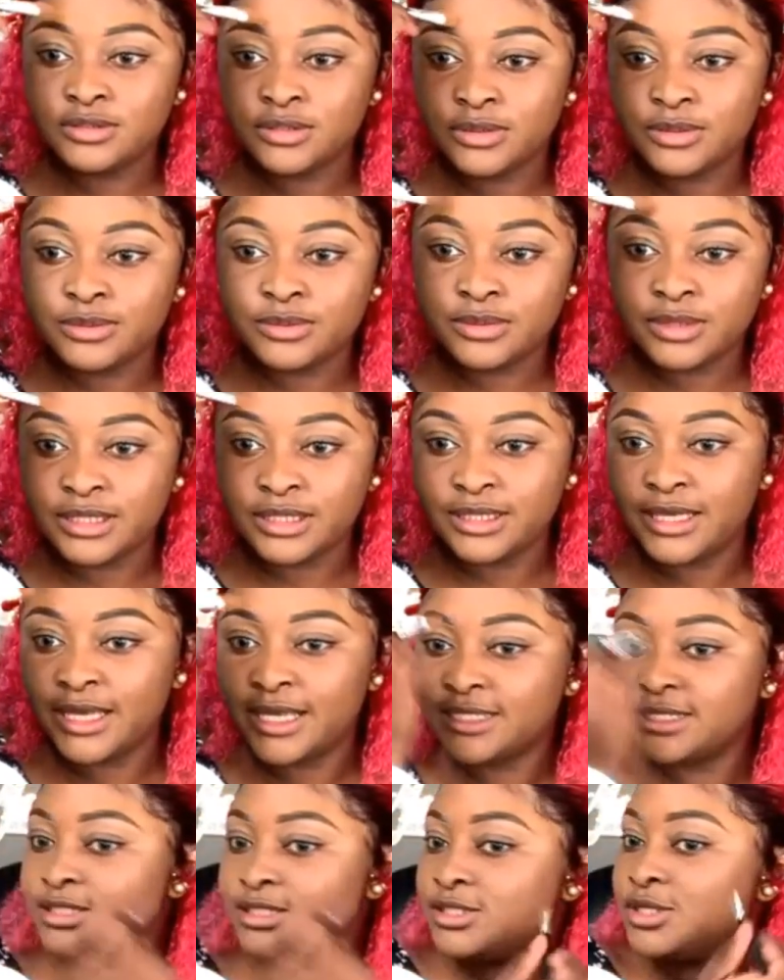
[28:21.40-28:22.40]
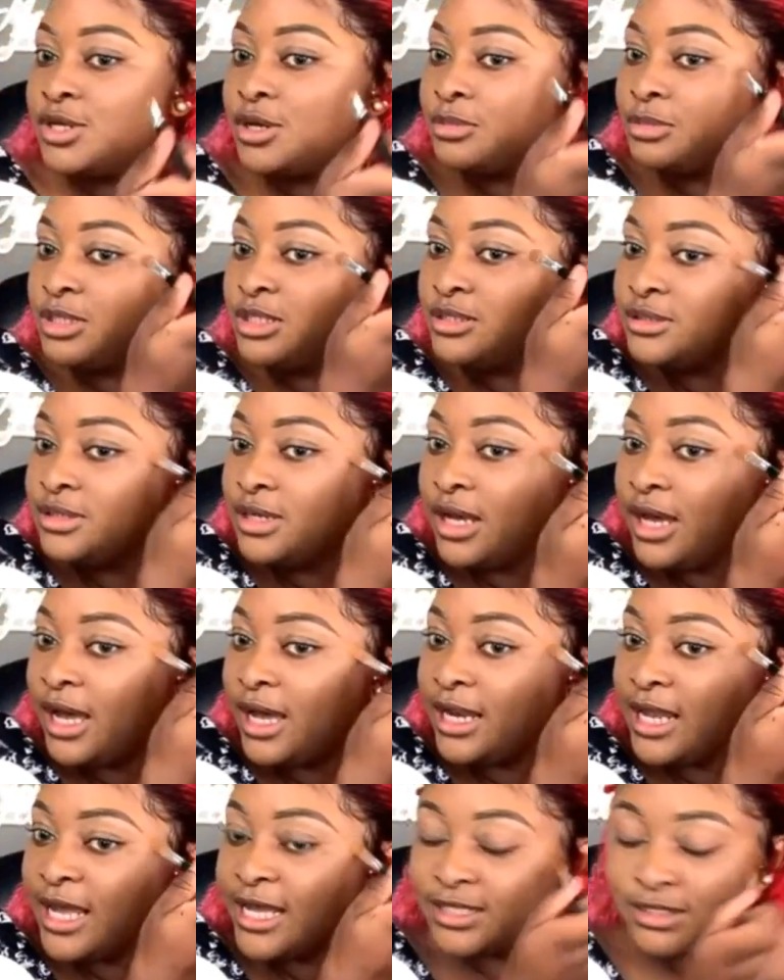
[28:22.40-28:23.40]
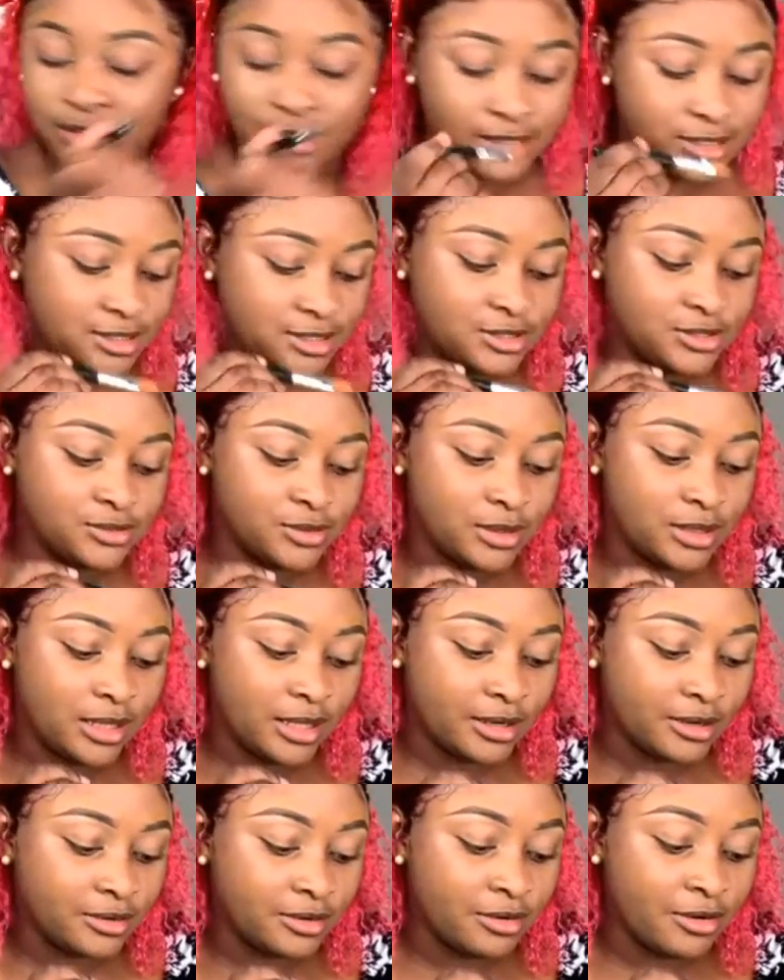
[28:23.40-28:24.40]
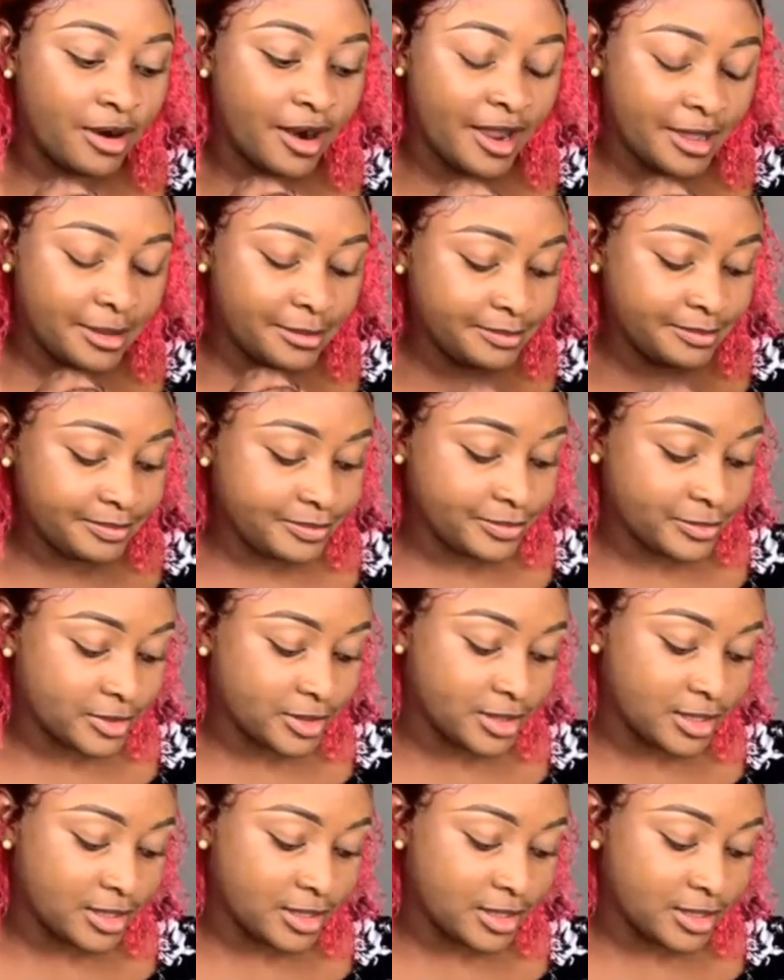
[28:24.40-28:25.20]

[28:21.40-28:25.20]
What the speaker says: So in getting to know me, I like to listen to a lot of crime.